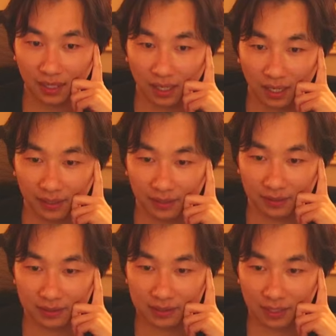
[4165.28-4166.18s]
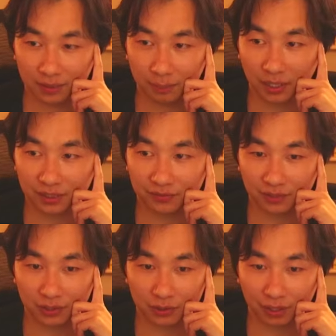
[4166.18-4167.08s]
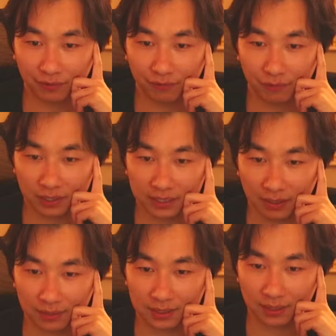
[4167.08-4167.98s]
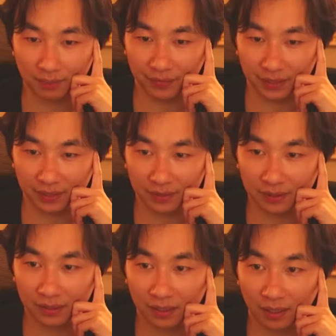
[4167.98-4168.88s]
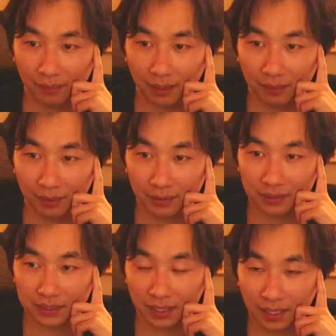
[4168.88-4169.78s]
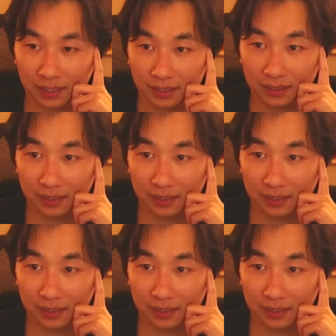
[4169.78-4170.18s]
I decide to punch first, try to force out something on my opponent's side.